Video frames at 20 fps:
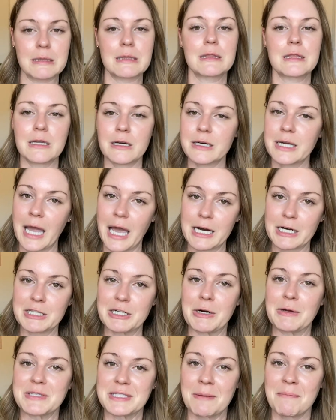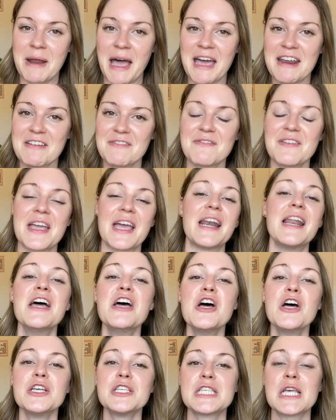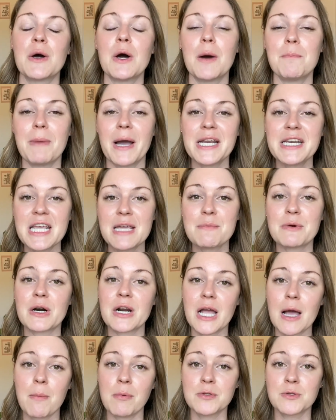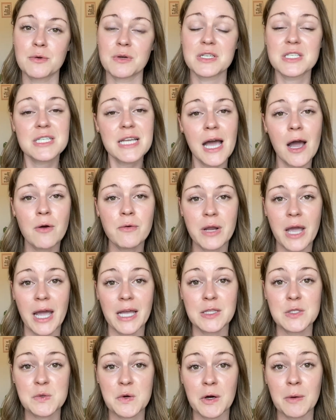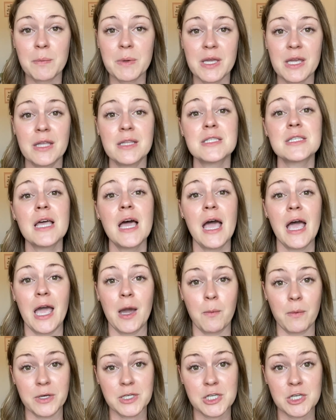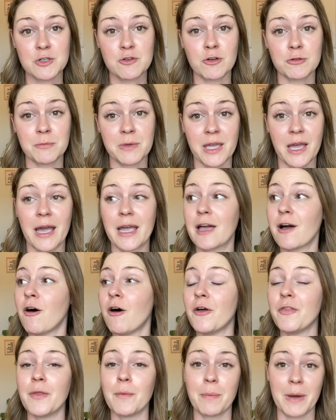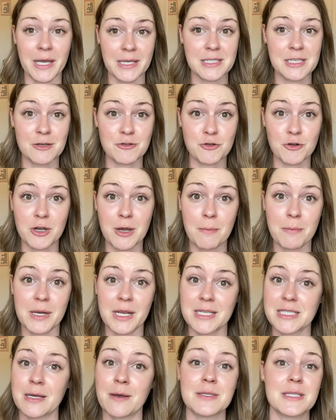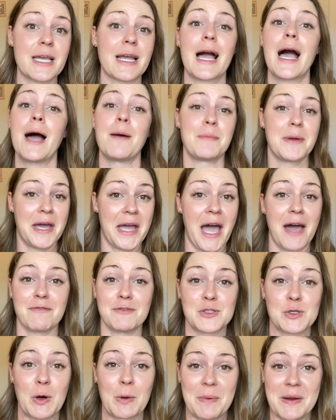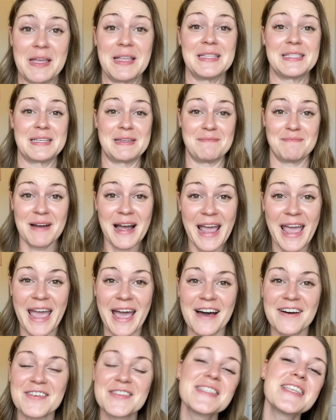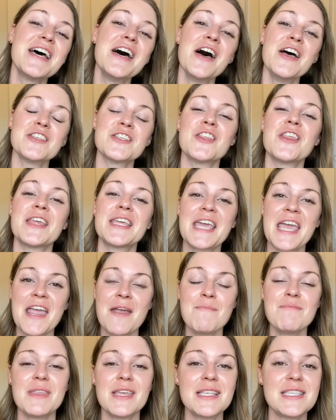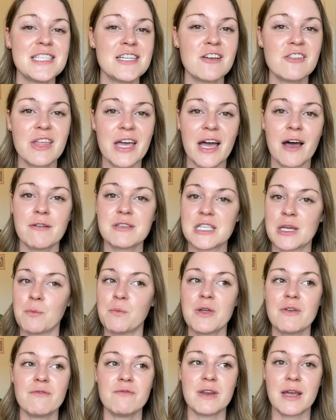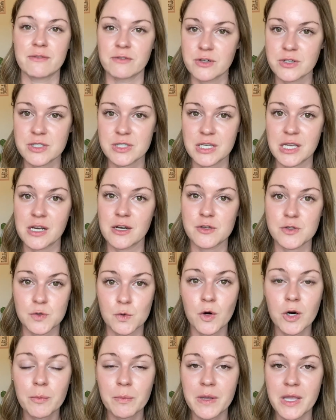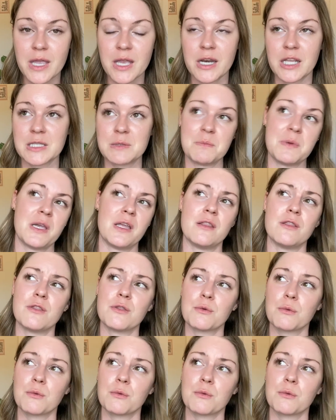they're kind of gross. I'm not a fan. So my neighbor a couple doors down had scorpions, and when she told me, I called the pest control company because I was like, I'm not having scorpions in my house. So they came, they sealed the house, and we've never seen a scorpion. It's been